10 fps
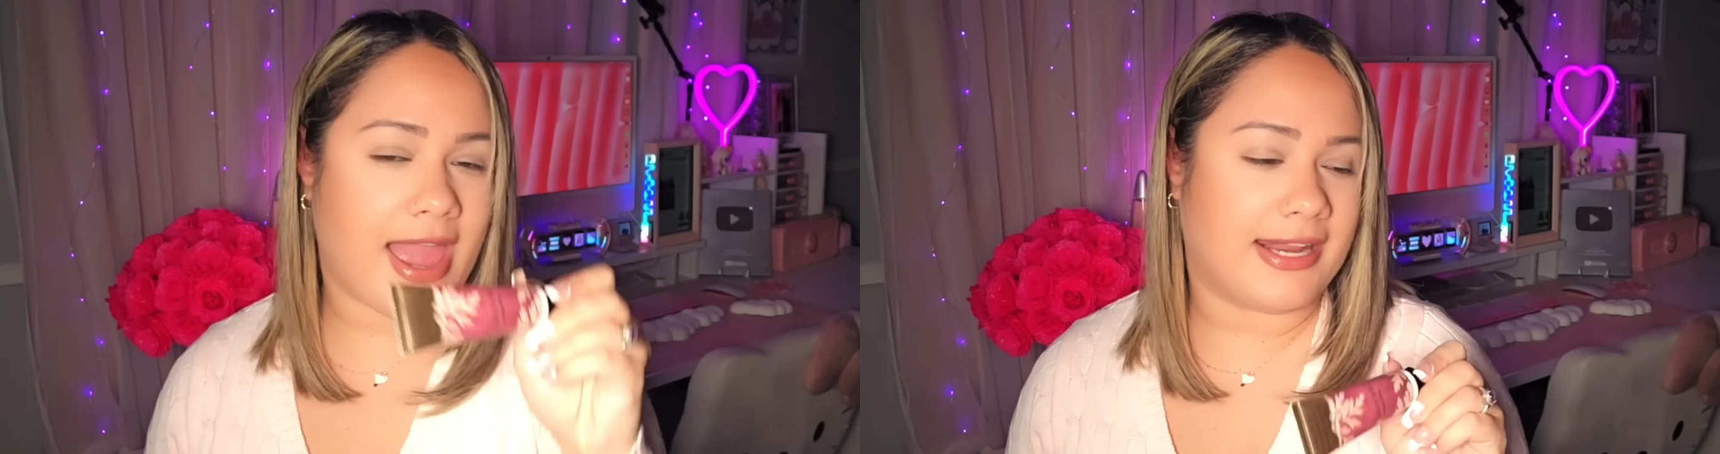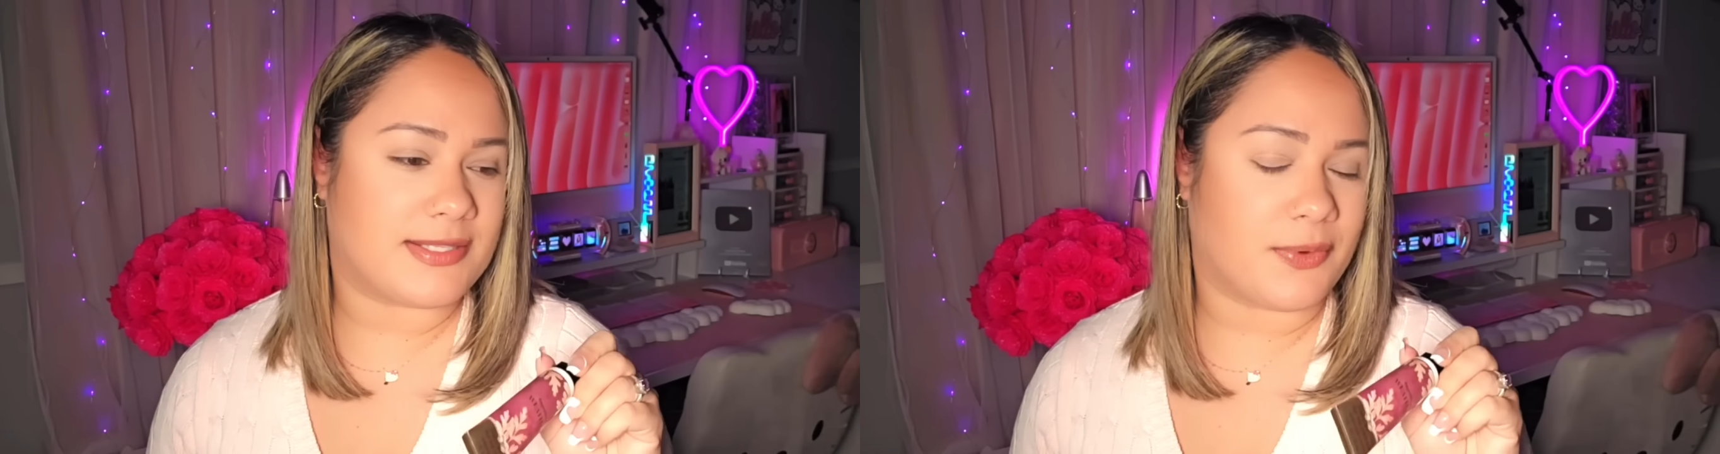
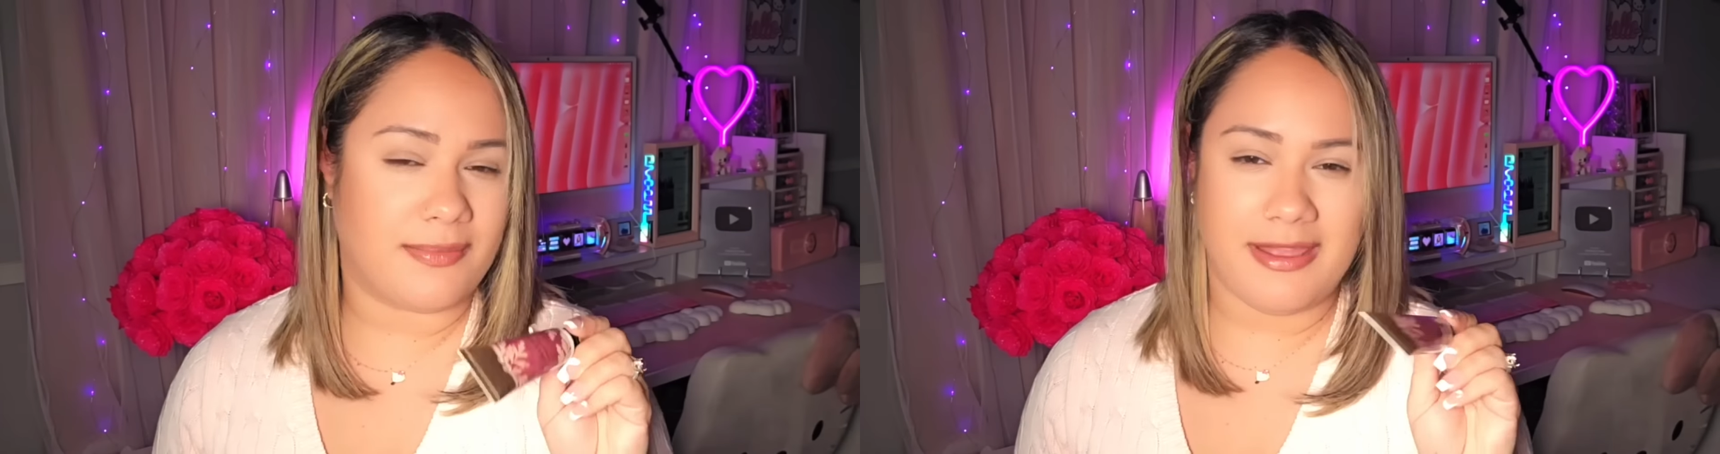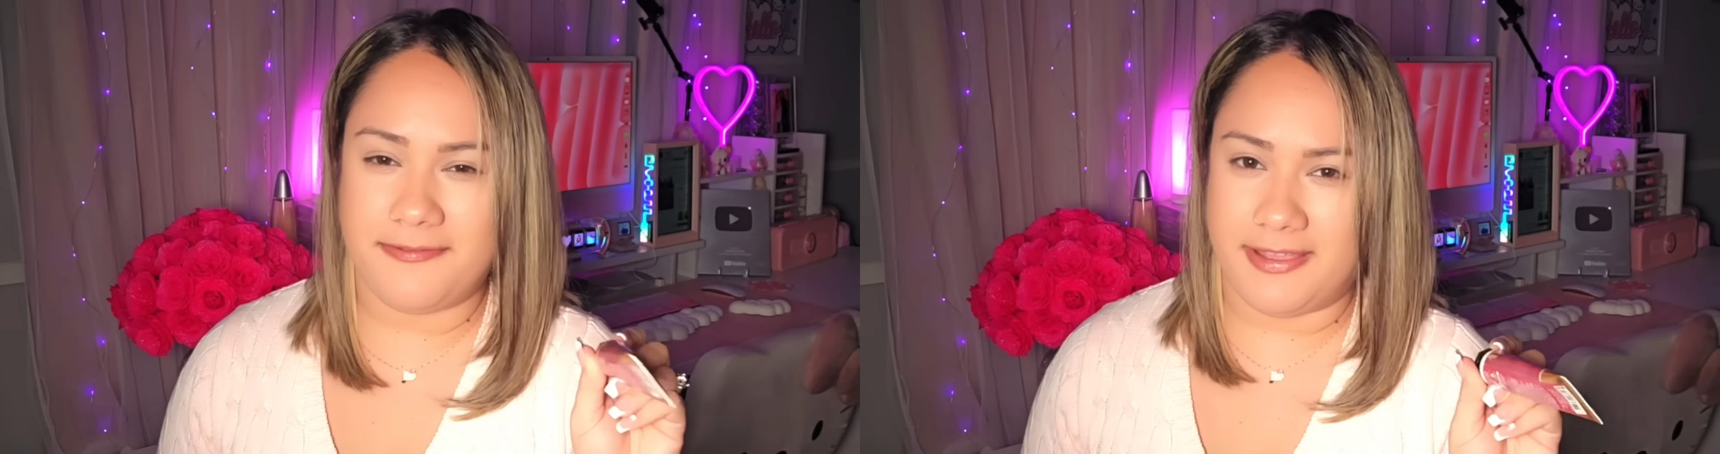and it's one
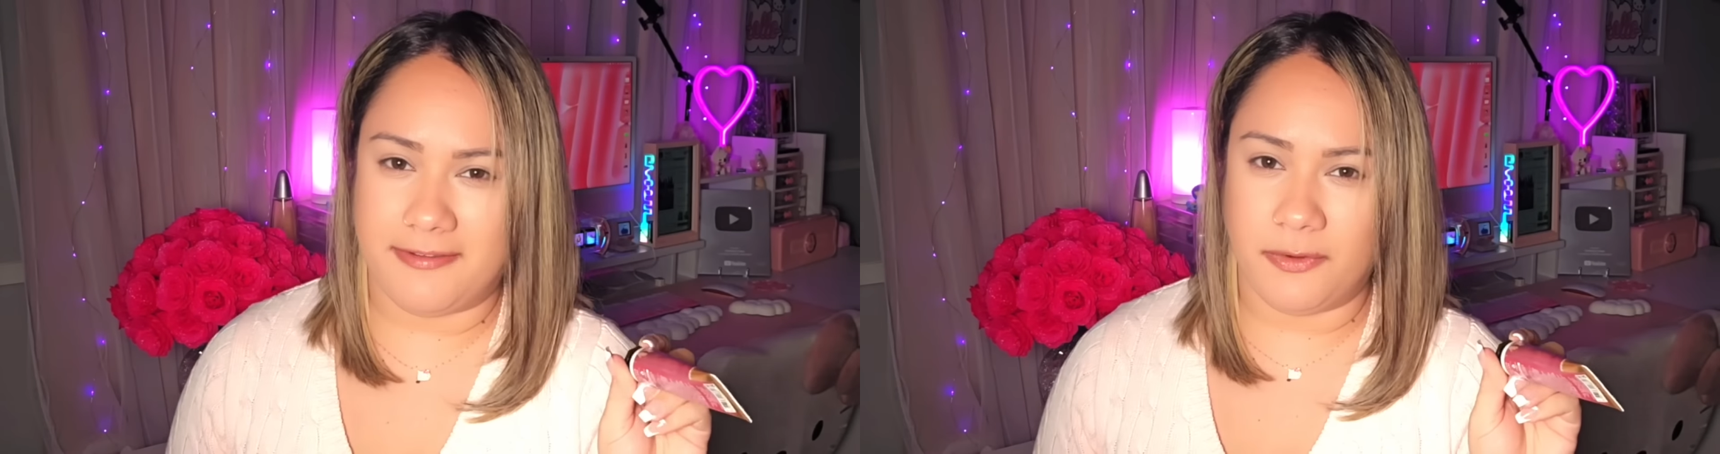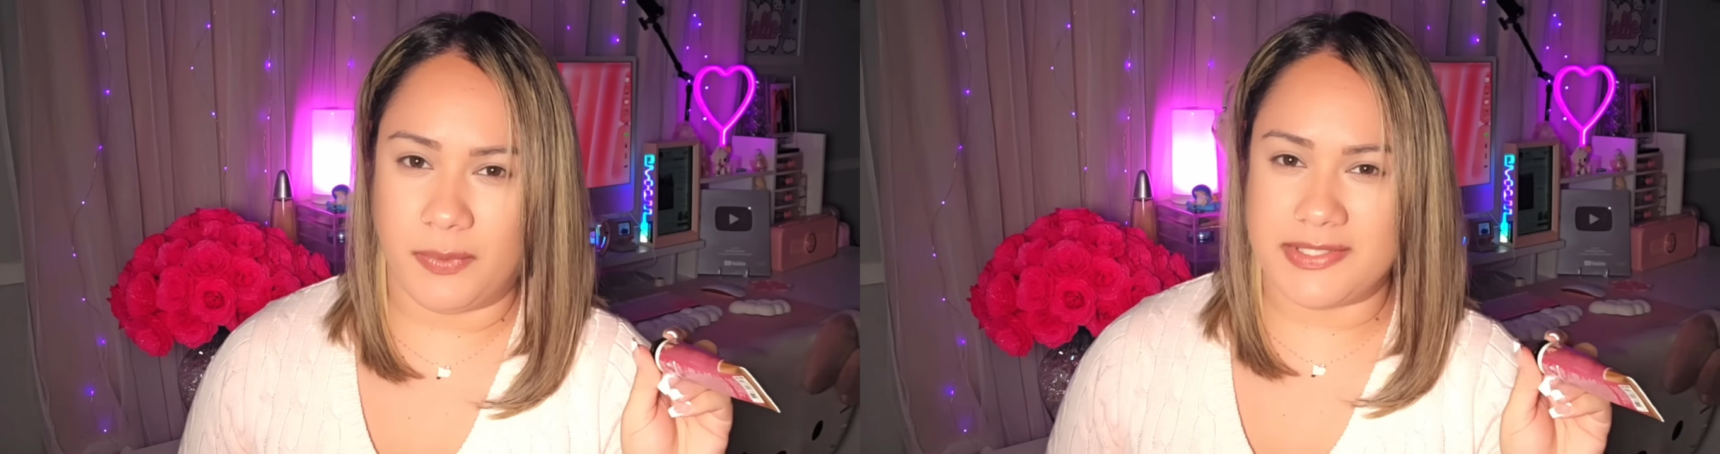of my
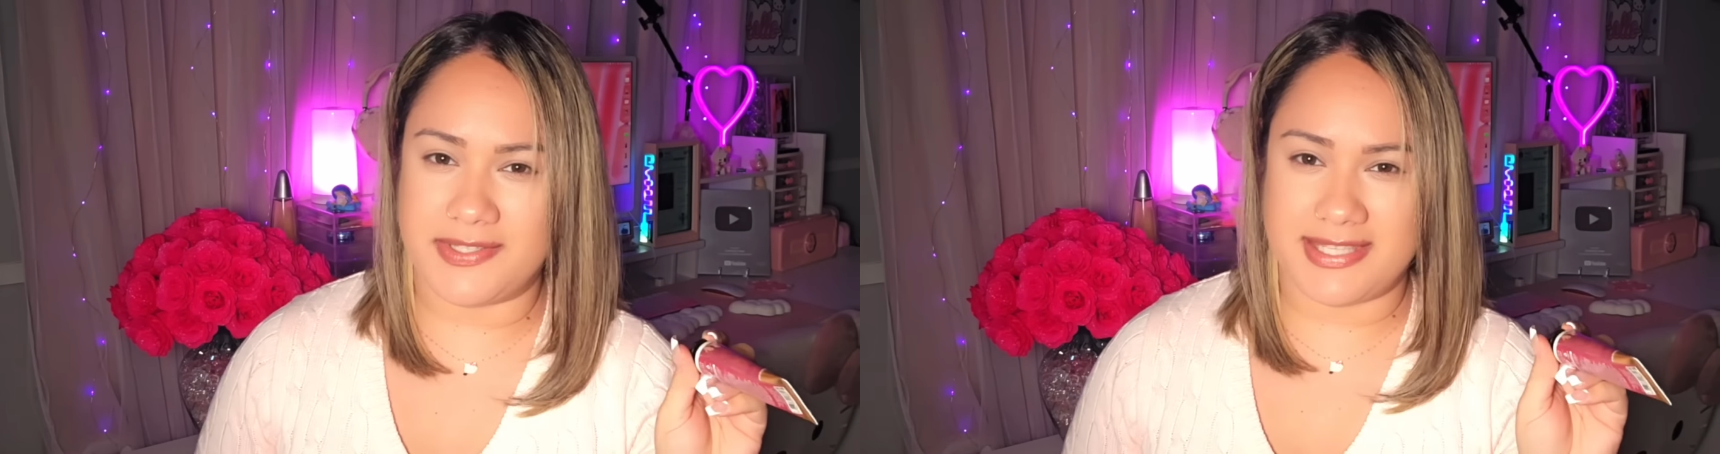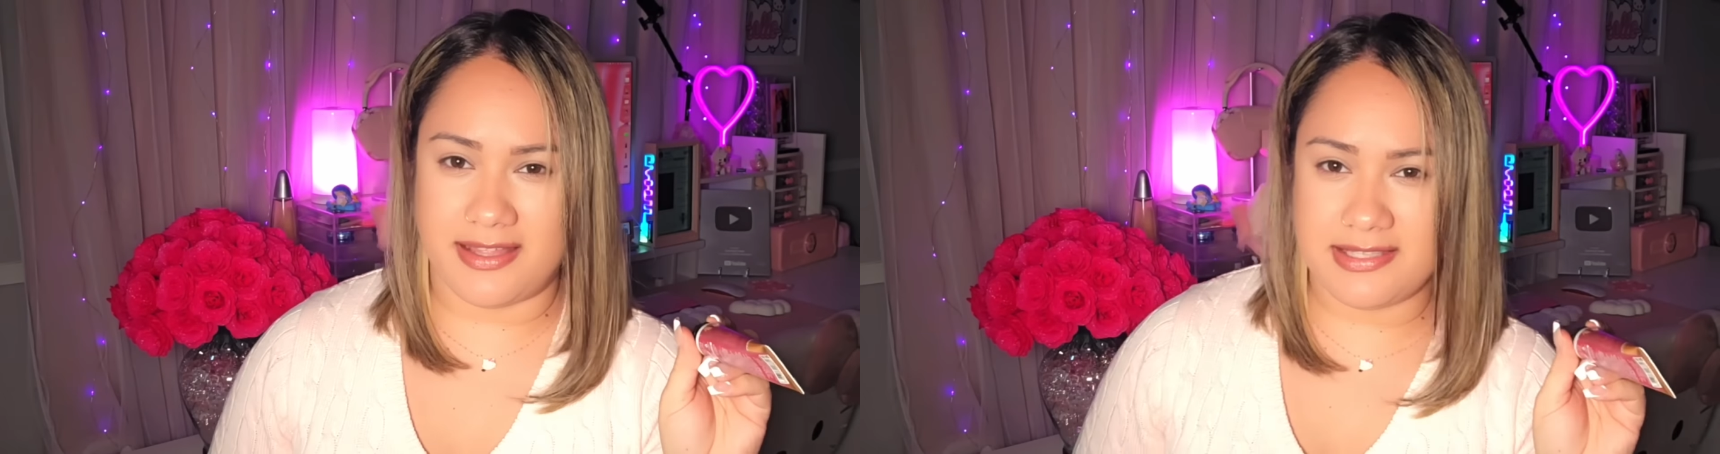favorite winter scents.